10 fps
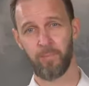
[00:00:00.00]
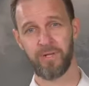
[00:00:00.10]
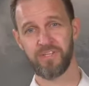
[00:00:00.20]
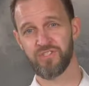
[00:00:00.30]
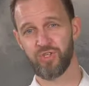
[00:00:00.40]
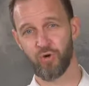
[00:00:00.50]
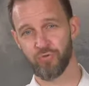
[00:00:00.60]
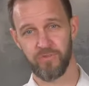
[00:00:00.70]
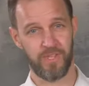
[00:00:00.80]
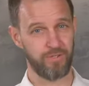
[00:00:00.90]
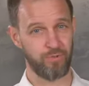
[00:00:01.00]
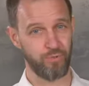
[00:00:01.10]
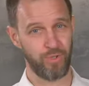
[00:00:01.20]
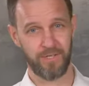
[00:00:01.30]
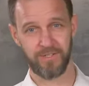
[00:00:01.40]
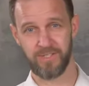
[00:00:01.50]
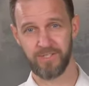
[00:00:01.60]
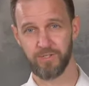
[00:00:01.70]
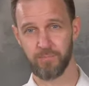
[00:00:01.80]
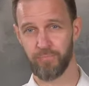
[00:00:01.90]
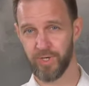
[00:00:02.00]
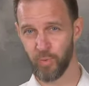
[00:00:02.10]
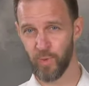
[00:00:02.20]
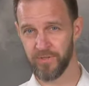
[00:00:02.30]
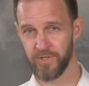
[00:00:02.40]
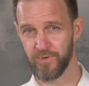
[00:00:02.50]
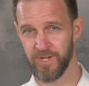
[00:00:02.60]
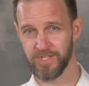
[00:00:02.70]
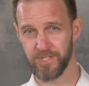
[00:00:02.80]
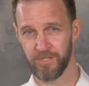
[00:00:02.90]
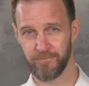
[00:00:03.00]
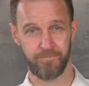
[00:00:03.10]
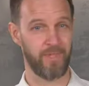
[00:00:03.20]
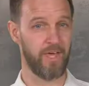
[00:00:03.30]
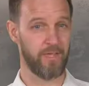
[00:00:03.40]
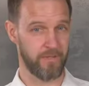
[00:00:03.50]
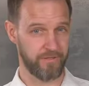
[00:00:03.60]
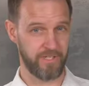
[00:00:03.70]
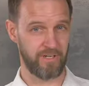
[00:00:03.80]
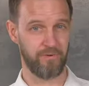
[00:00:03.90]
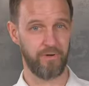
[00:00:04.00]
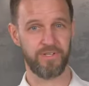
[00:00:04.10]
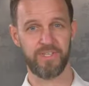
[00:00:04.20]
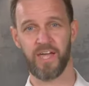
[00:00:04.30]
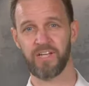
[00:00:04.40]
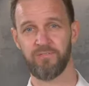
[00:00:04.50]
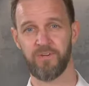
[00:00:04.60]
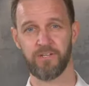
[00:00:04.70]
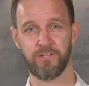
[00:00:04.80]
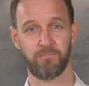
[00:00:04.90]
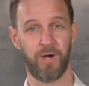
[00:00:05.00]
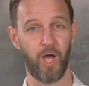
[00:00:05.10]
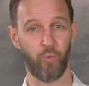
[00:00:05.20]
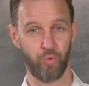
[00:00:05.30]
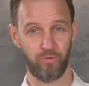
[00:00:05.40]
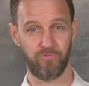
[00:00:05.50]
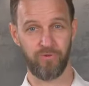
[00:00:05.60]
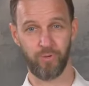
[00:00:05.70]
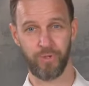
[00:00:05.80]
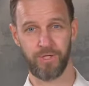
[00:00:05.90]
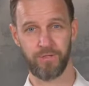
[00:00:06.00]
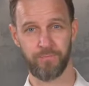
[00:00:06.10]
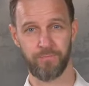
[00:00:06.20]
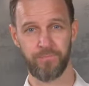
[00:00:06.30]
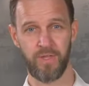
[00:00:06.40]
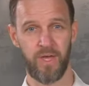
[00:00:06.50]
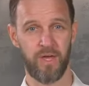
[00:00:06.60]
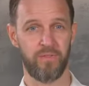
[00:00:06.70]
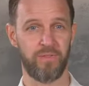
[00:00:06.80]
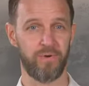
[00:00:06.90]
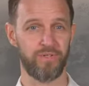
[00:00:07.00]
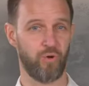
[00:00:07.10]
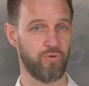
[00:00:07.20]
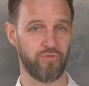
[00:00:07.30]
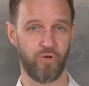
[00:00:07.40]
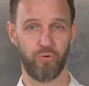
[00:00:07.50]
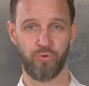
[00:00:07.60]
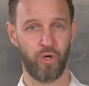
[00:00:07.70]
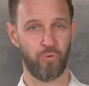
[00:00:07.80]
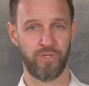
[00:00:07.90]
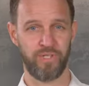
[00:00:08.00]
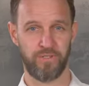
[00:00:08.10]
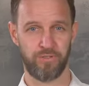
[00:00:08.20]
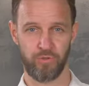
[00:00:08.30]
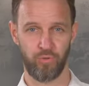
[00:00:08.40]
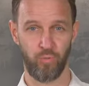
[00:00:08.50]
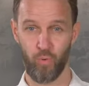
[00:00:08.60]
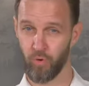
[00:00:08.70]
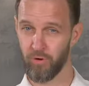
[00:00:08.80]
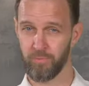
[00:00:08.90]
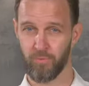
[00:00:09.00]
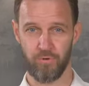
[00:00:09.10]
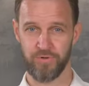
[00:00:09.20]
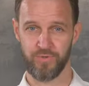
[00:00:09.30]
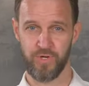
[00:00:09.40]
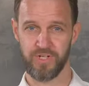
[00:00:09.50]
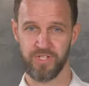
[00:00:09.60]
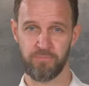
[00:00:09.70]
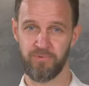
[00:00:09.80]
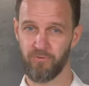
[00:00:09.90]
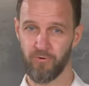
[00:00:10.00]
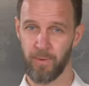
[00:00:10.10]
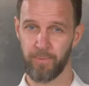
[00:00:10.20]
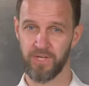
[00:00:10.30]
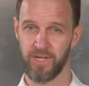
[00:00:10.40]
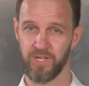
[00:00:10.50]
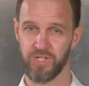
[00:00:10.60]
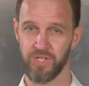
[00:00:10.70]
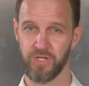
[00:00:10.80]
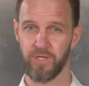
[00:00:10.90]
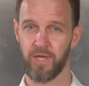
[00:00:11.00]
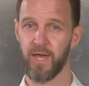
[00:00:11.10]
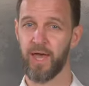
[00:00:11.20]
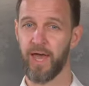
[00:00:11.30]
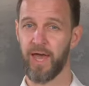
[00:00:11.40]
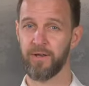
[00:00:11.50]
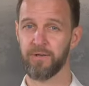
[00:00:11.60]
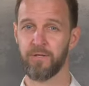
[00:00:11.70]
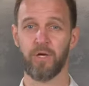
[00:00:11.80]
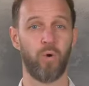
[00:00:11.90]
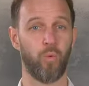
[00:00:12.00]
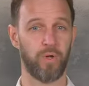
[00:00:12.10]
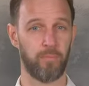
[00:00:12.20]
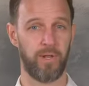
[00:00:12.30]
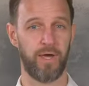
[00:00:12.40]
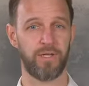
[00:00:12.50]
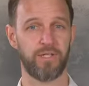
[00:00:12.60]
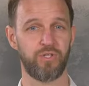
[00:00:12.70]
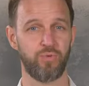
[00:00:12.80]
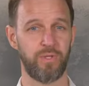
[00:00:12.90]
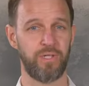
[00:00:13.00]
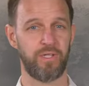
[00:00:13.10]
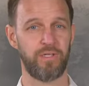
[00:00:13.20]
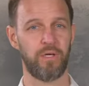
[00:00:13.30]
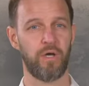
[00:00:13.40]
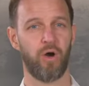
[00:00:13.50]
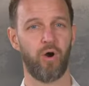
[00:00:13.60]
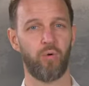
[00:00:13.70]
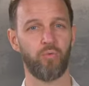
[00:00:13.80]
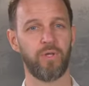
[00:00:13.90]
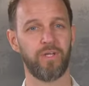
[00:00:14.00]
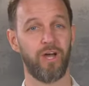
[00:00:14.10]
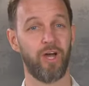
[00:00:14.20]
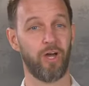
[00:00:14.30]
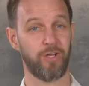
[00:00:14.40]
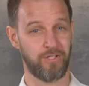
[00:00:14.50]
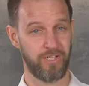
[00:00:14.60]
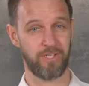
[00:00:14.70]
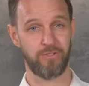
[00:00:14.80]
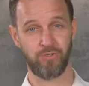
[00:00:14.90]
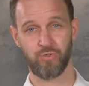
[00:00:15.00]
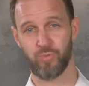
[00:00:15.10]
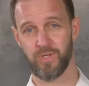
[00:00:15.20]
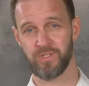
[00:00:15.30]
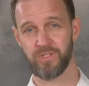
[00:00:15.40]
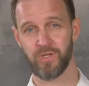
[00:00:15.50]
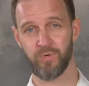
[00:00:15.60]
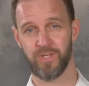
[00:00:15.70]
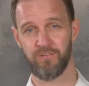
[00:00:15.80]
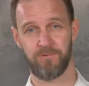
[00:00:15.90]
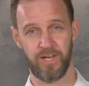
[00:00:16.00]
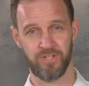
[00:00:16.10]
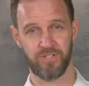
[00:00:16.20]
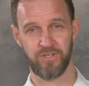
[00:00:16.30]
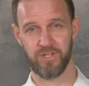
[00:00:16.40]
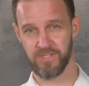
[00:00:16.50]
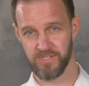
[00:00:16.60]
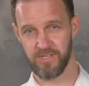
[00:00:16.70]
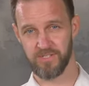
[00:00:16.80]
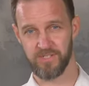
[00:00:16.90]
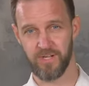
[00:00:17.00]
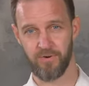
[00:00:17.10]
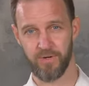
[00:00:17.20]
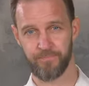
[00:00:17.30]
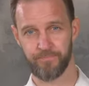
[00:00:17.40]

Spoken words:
Please note that you do not need to pre-wet the dressing. The silver is activated by wound fluid. There is also no need to warm or stretch it before application, and when applying it to a knee, only a 10 to 20 degree flexion is necessary.